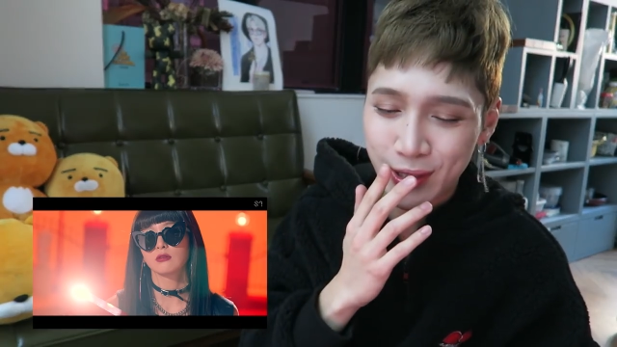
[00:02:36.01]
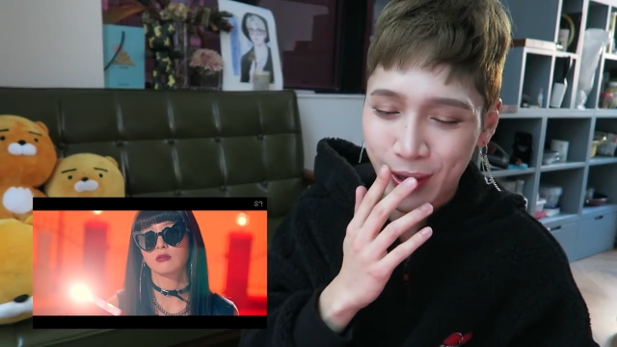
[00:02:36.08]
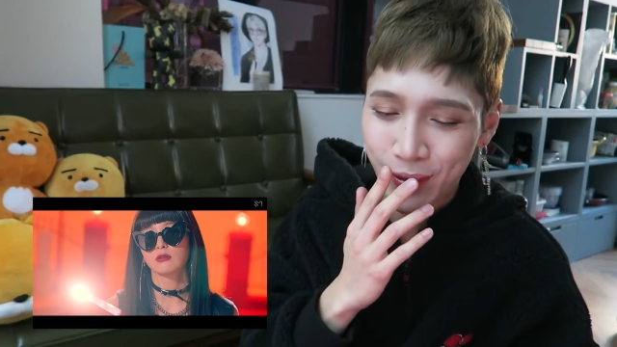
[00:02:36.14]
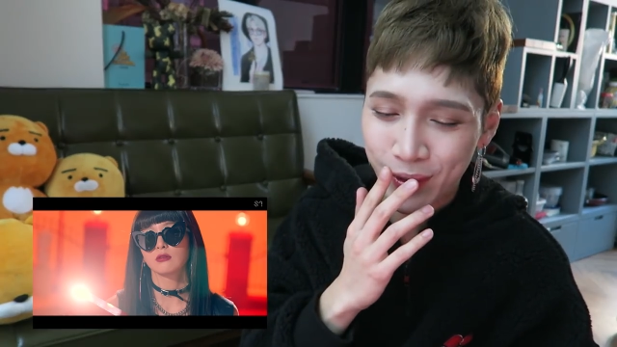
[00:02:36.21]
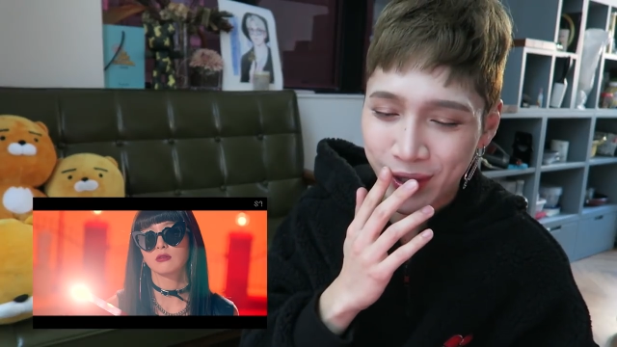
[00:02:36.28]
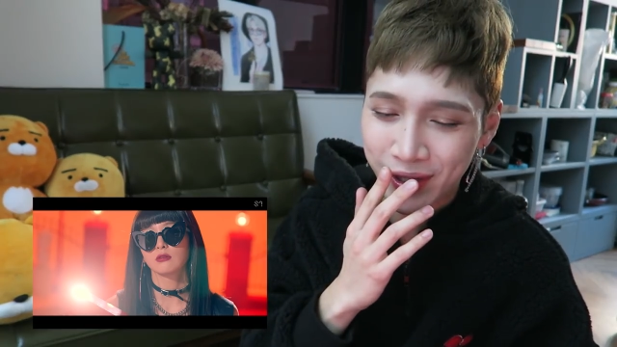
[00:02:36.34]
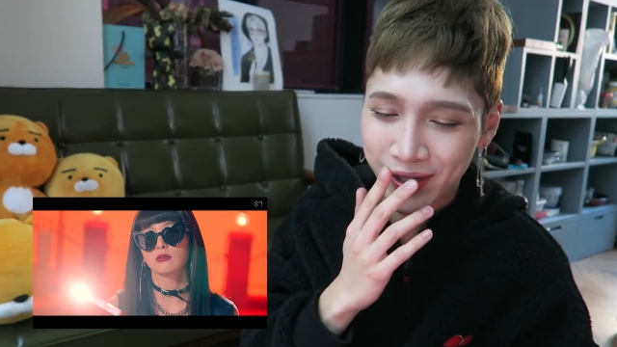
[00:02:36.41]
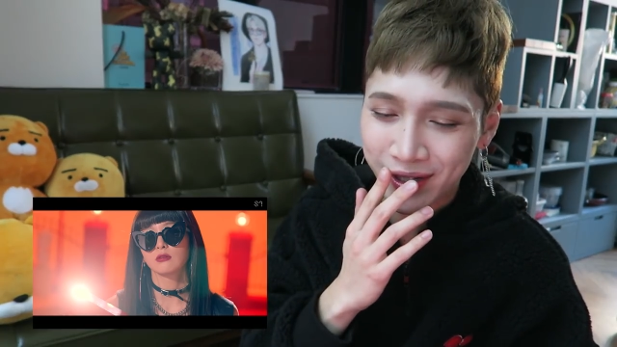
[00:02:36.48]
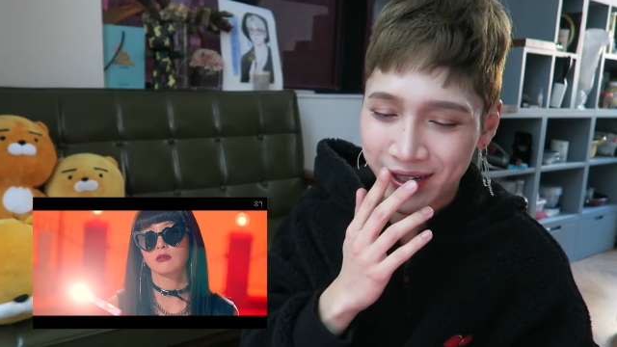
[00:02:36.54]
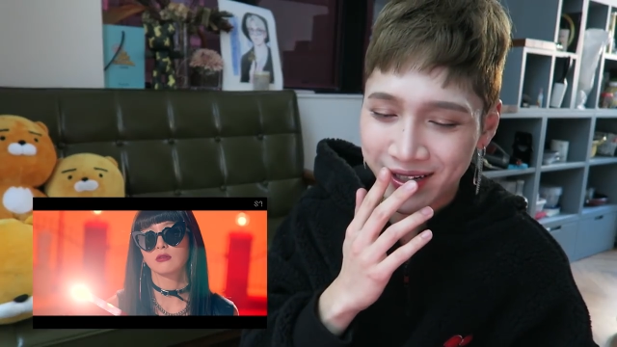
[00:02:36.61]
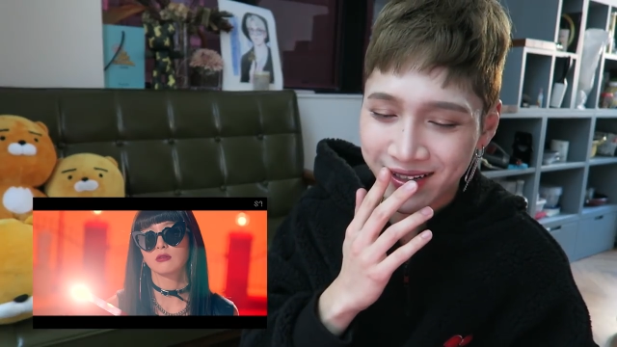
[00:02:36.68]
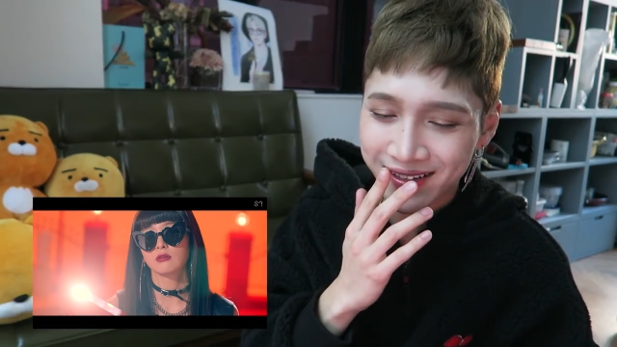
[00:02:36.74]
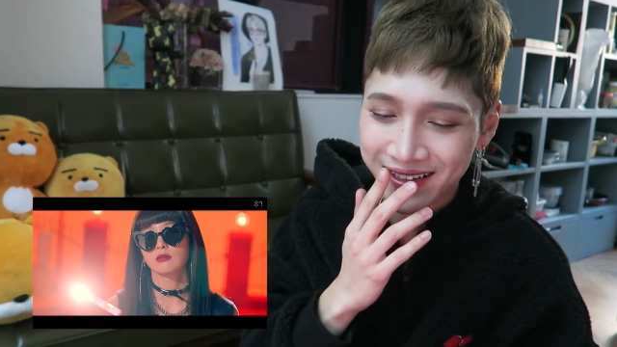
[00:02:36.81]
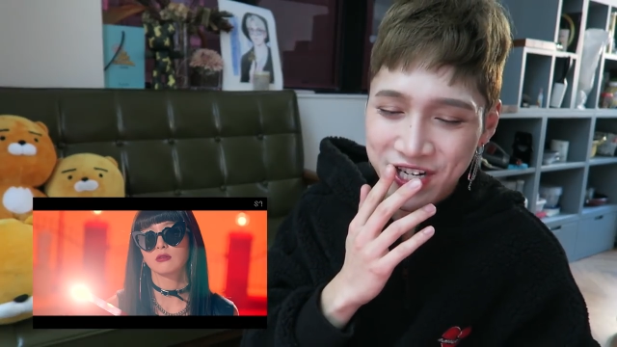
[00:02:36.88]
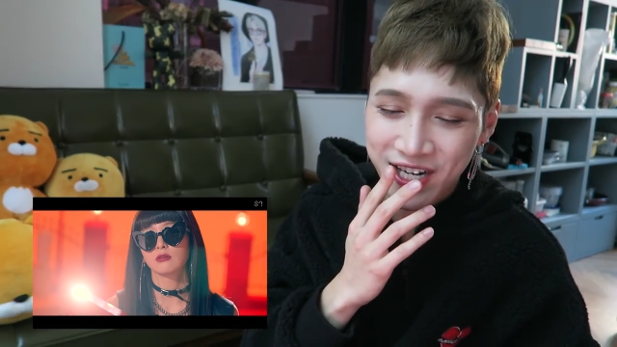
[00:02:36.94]
so
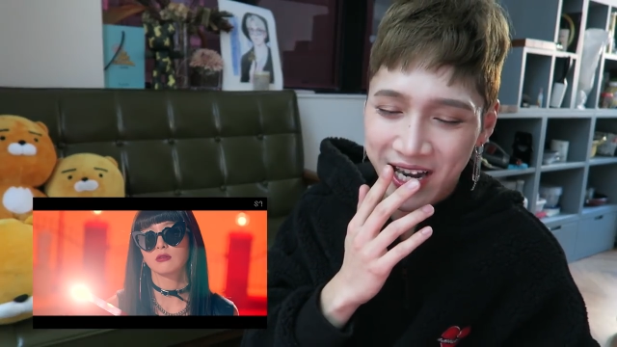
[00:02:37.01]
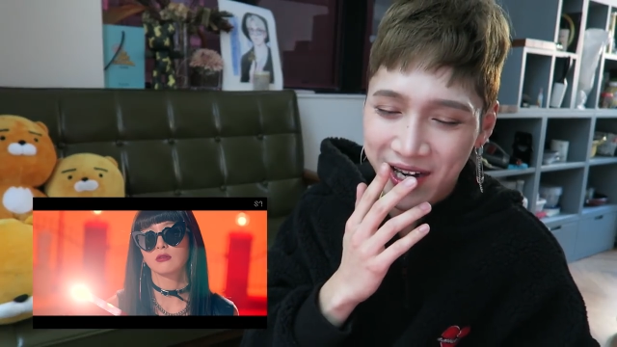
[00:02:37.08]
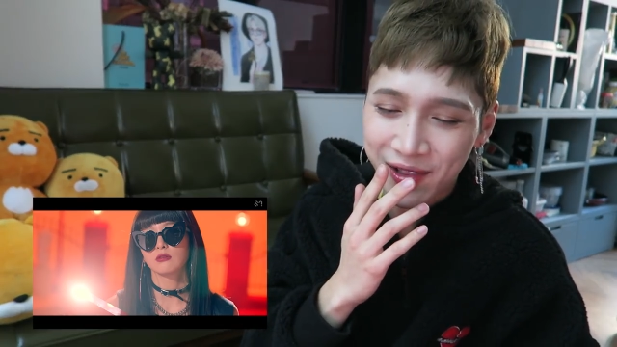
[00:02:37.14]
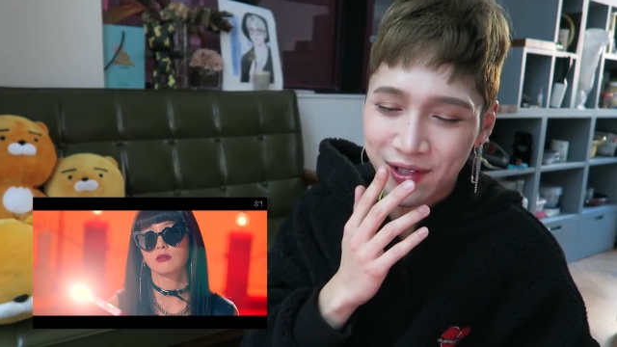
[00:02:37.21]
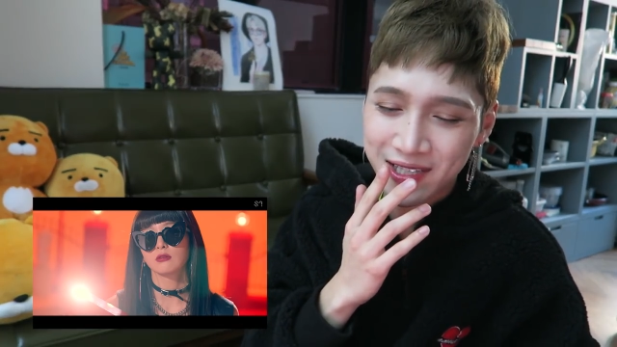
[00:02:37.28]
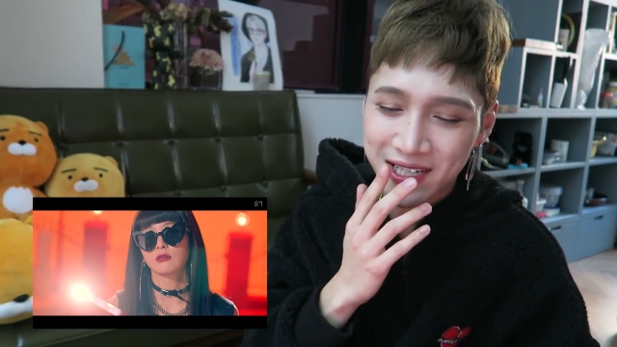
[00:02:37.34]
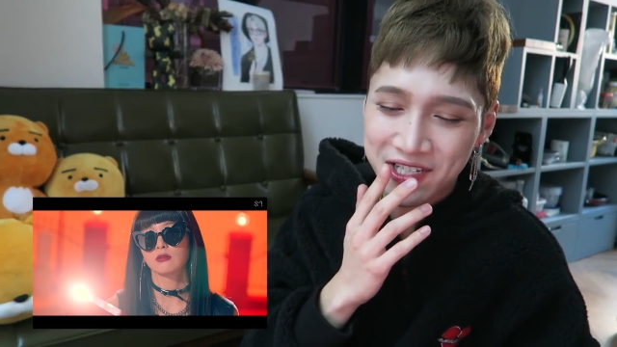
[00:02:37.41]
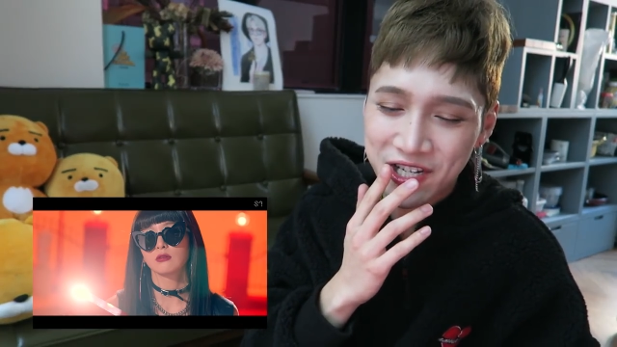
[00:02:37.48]
good. She kind of looks